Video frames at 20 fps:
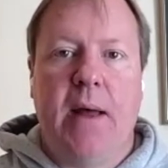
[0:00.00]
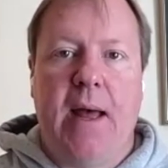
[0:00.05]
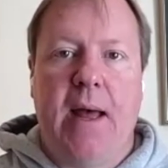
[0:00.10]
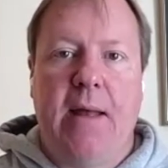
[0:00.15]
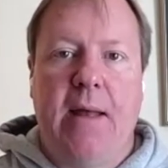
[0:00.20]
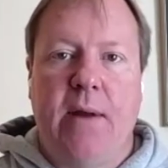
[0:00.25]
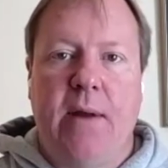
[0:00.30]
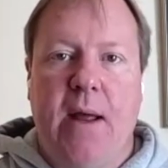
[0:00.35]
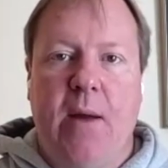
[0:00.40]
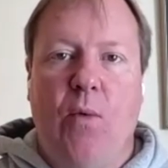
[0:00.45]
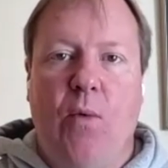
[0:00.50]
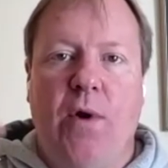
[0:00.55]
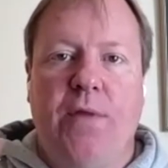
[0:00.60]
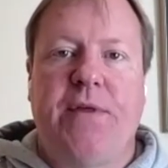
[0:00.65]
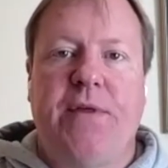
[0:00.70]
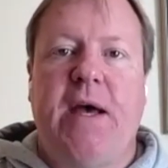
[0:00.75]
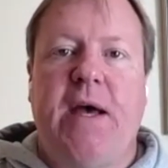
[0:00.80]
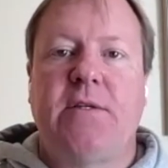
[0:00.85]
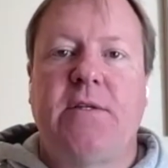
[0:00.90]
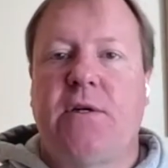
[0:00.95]
And
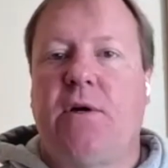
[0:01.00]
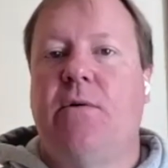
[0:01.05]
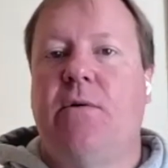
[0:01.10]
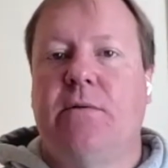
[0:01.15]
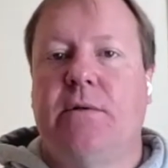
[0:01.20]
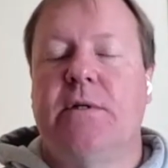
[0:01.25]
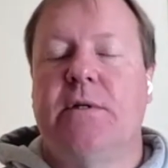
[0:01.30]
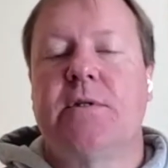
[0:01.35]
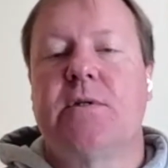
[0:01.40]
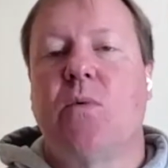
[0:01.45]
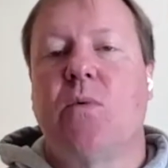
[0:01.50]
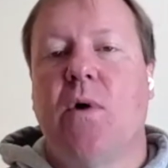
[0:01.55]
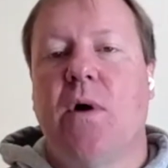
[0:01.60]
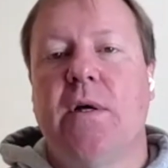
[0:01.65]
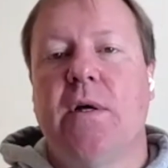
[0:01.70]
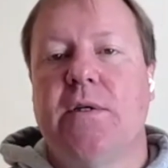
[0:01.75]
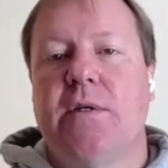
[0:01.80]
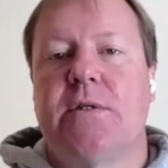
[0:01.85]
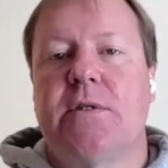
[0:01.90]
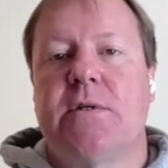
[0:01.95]
what that told us
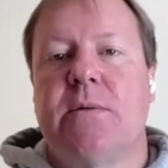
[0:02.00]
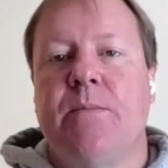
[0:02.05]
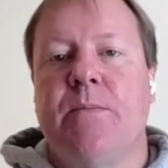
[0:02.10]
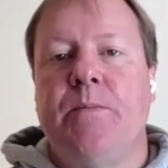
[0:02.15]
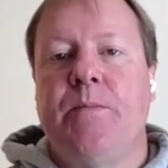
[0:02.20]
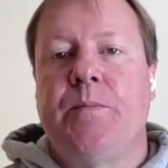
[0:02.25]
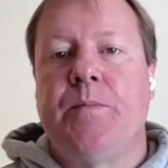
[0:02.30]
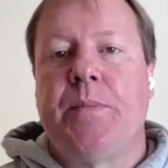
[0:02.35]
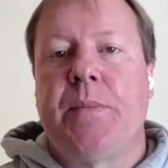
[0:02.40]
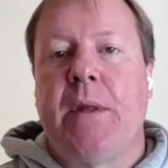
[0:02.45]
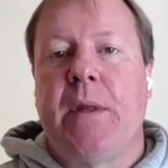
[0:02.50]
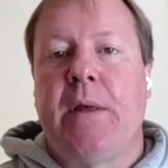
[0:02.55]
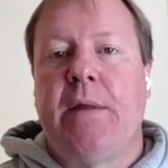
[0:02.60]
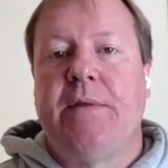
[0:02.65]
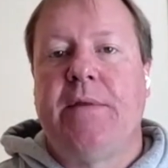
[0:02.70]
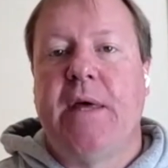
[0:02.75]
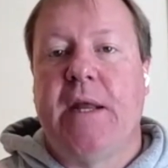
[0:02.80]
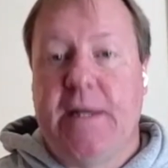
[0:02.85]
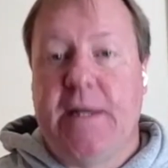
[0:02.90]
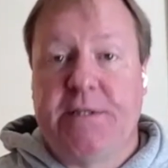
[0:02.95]
was
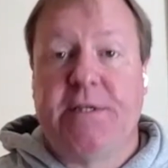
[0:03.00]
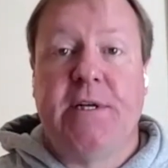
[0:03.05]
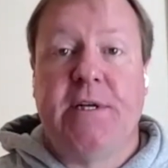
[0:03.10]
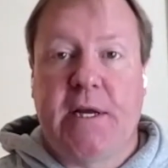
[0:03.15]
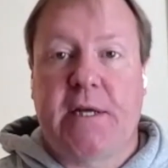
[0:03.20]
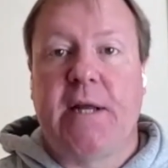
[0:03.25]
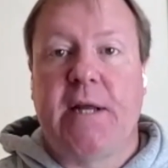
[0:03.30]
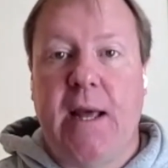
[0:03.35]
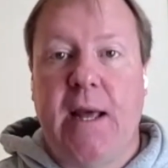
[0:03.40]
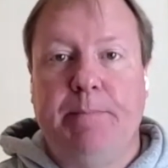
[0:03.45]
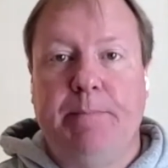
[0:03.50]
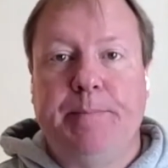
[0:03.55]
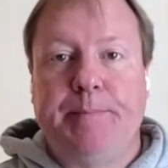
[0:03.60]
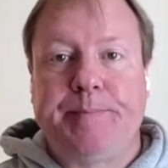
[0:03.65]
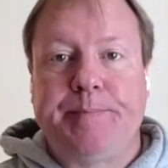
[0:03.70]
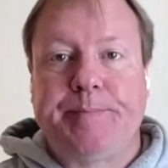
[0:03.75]
that it's a nickname.